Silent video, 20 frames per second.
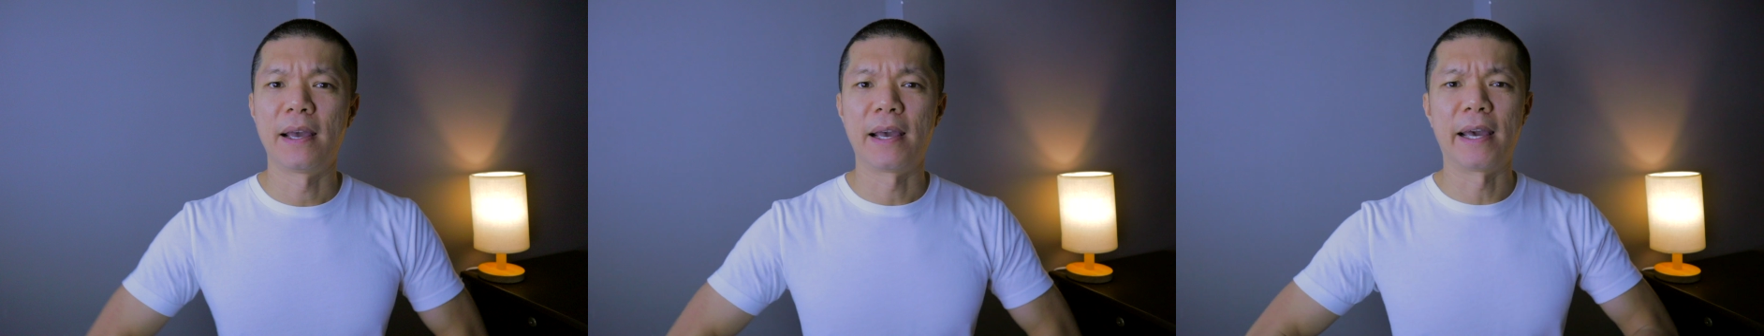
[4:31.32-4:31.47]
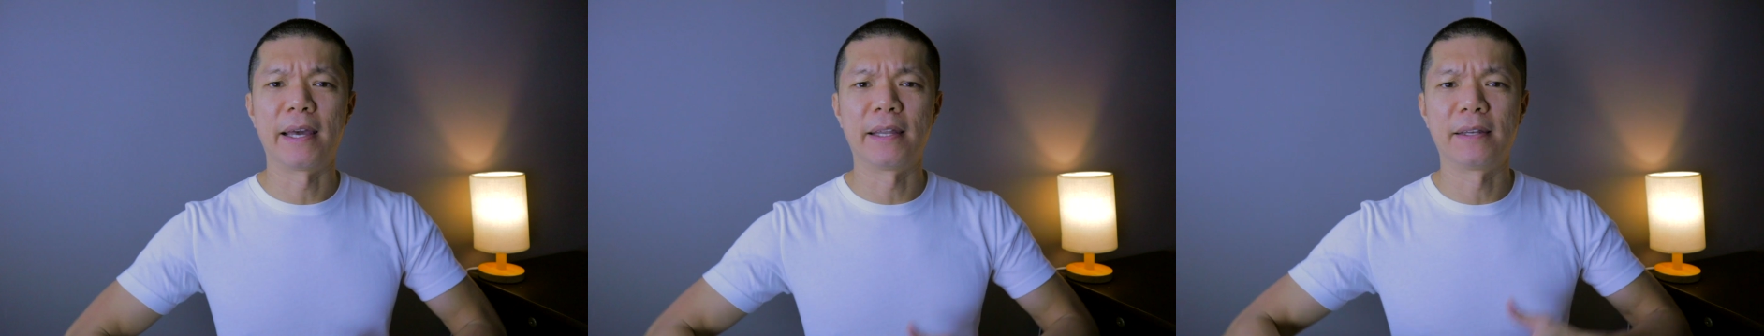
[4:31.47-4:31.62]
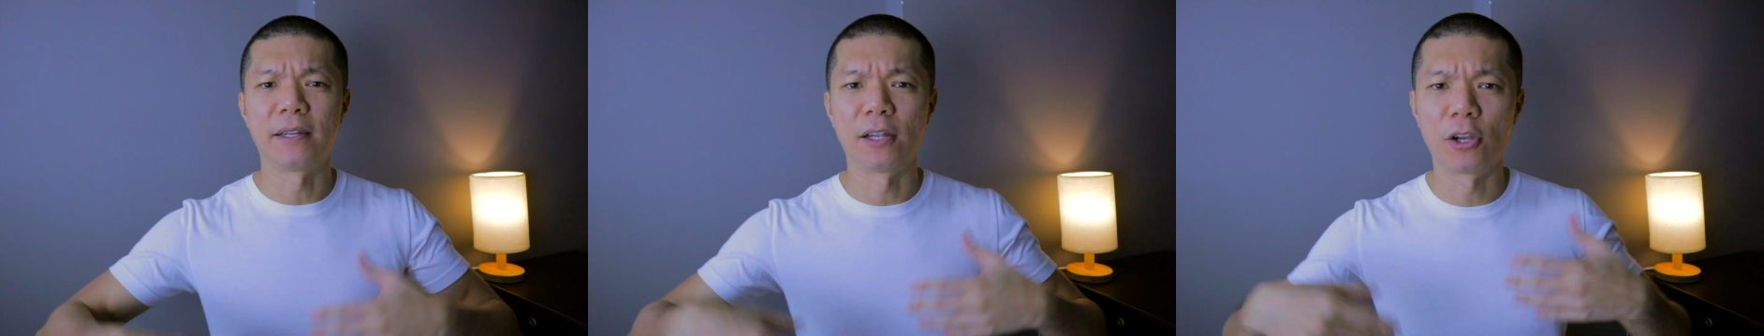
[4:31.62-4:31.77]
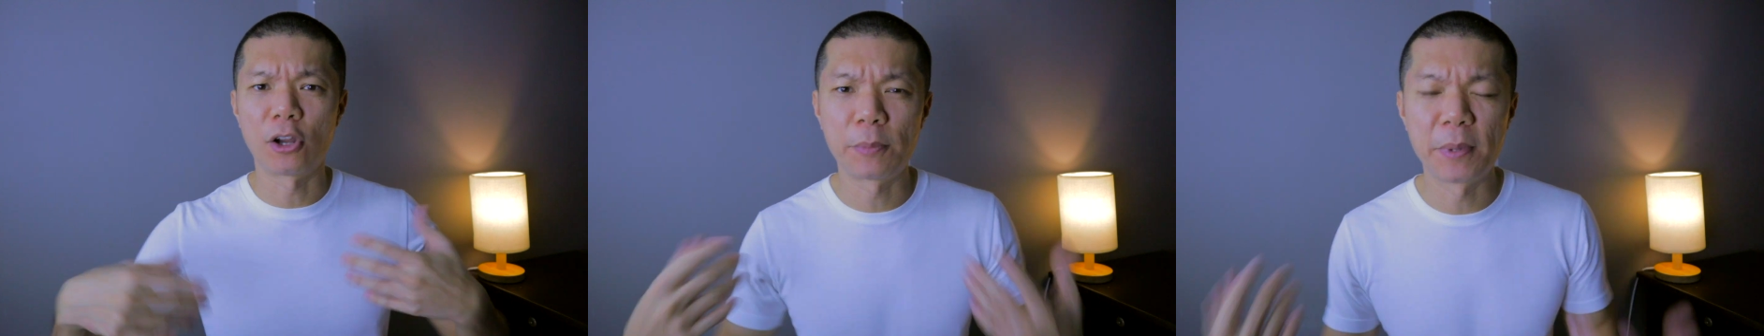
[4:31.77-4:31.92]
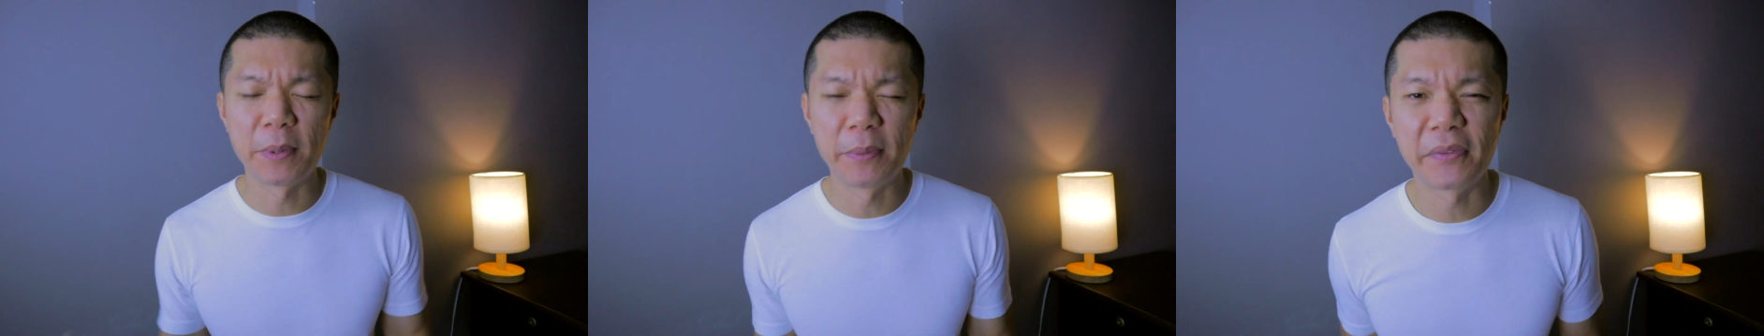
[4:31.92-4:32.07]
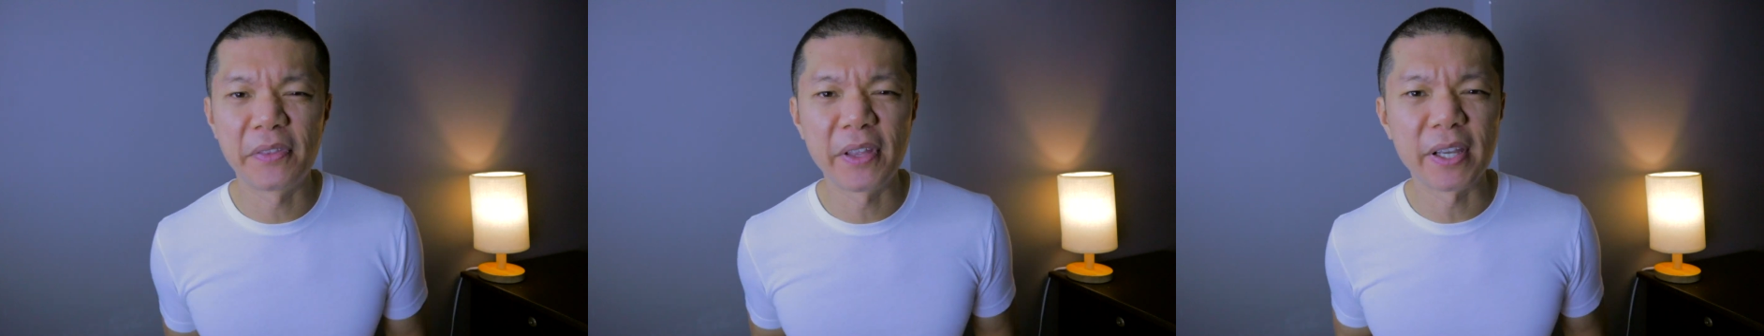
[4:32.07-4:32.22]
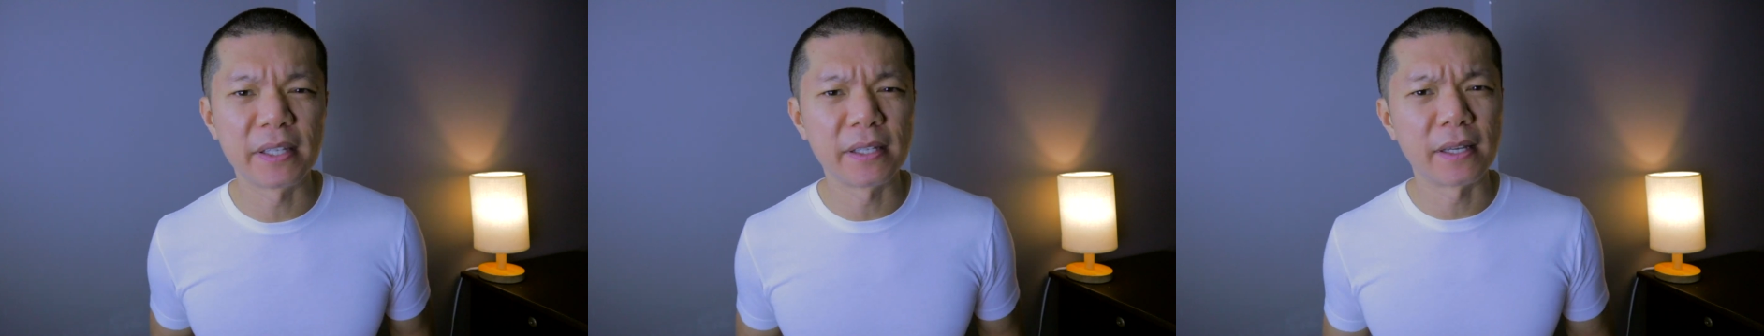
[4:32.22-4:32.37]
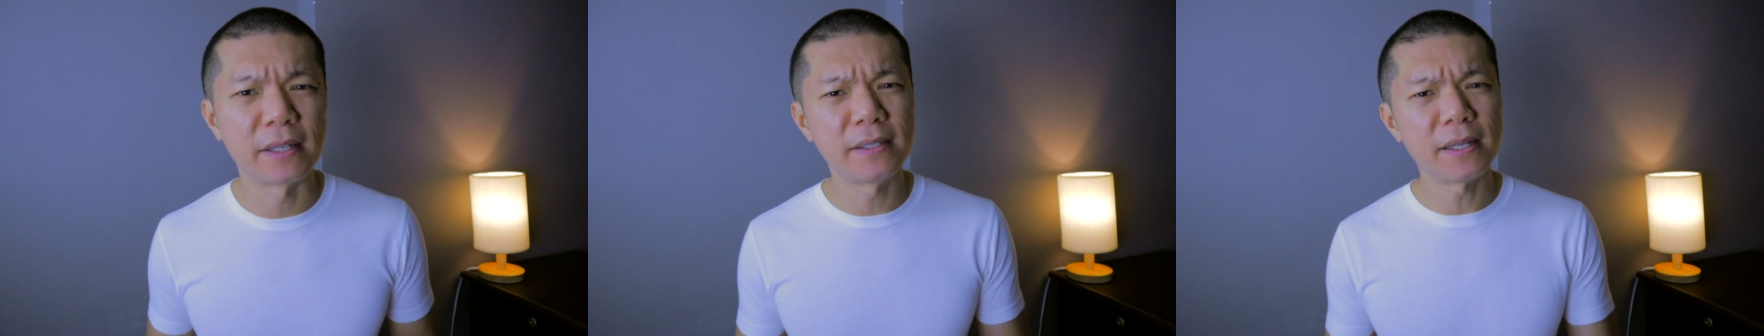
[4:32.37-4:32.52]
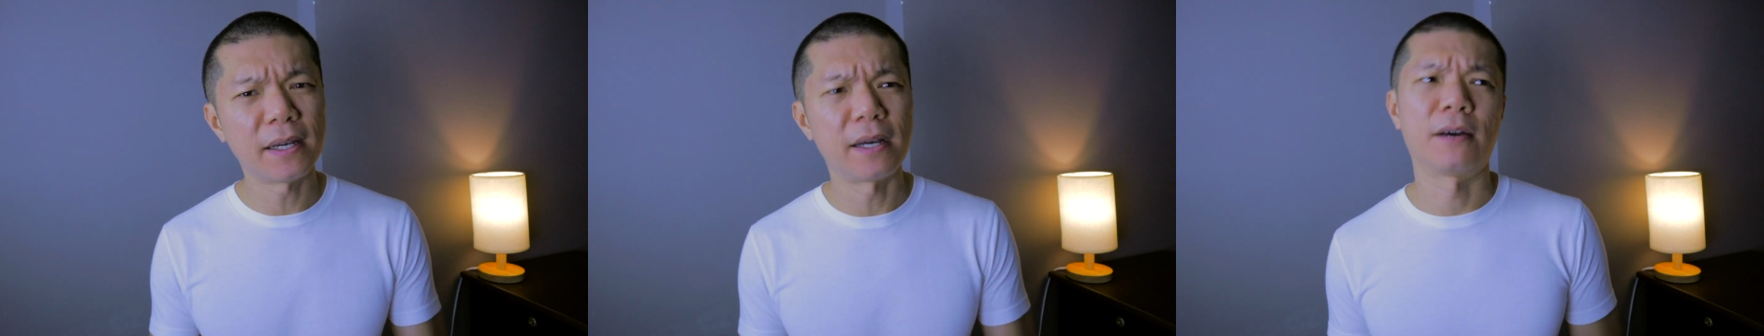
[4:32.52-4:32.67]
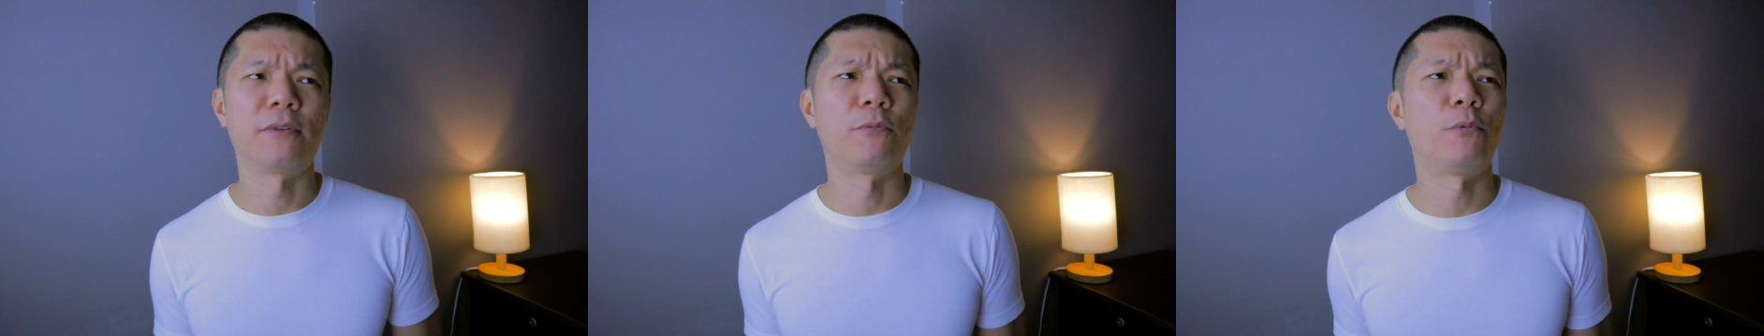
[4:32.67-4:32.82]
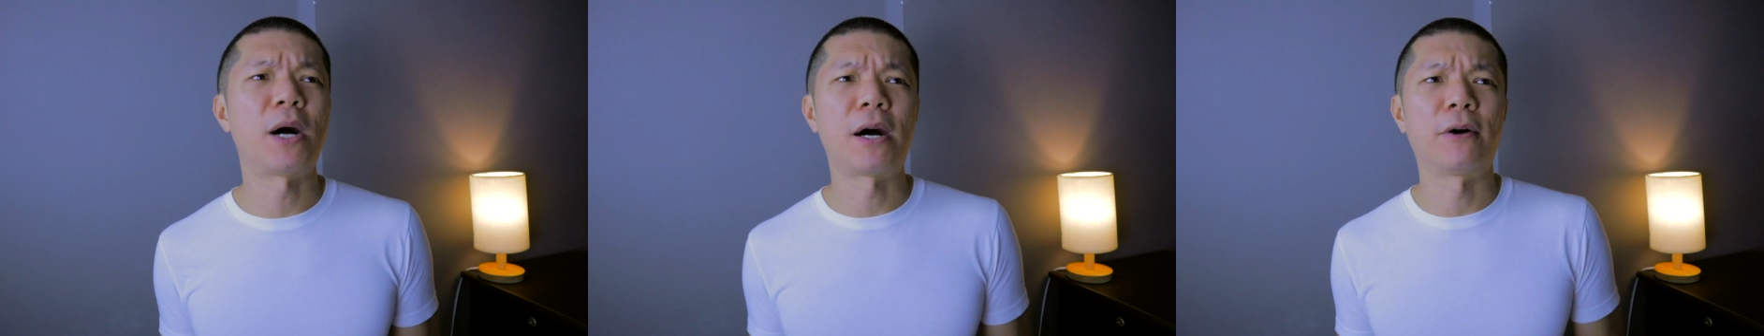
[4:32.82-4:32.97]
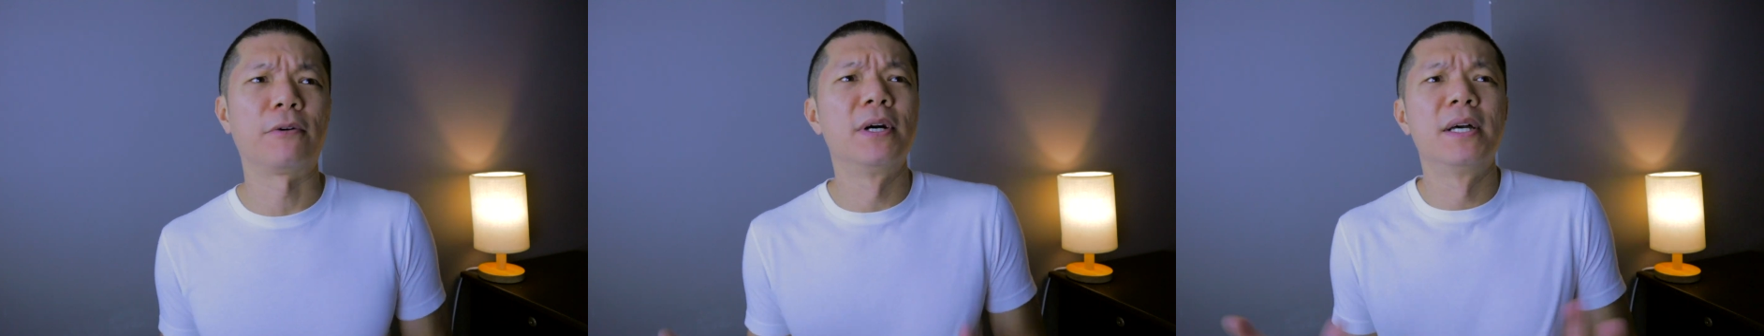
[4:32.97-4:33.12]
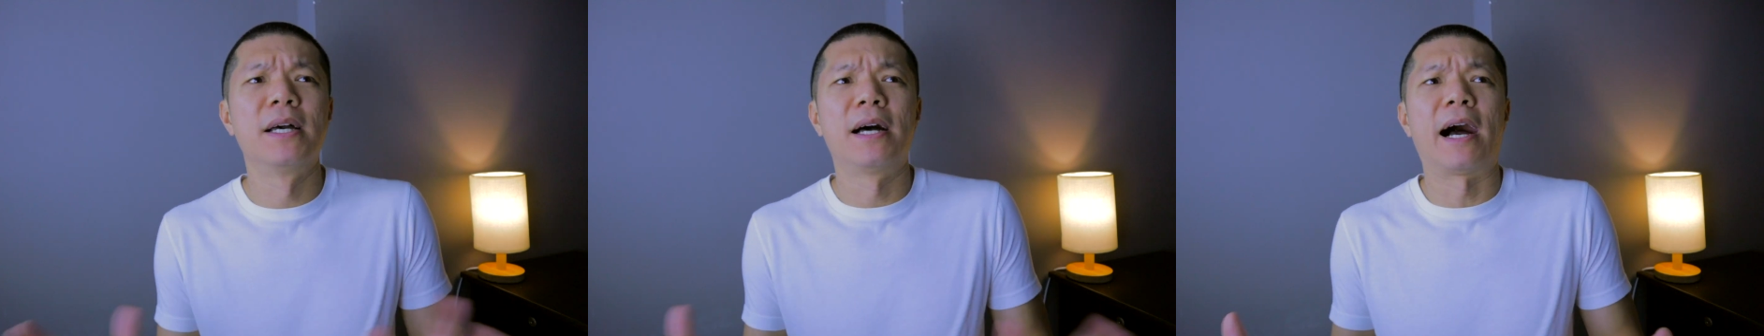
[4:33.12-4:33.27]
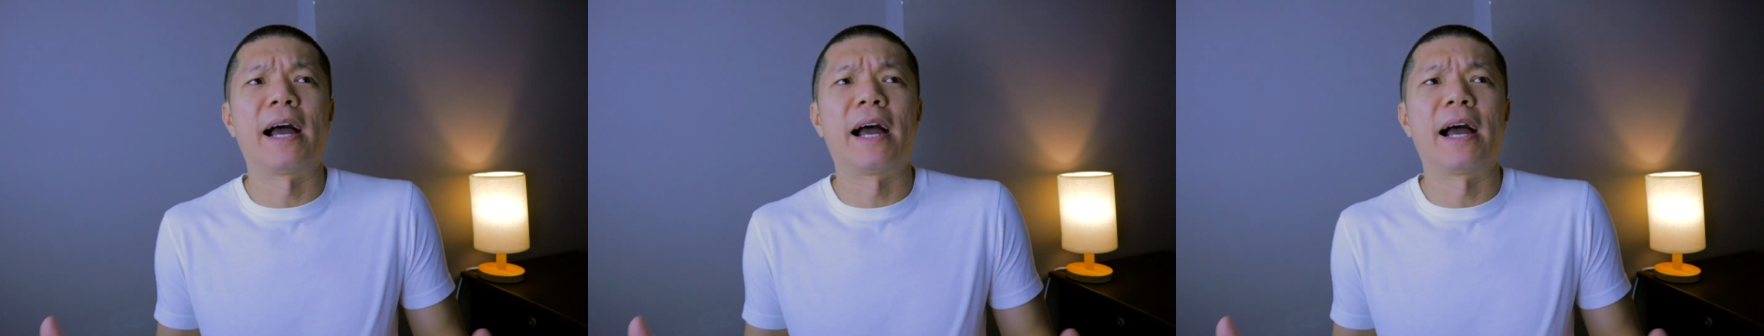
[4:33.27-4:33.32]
And a lot of people think, yeah, yeah, wow,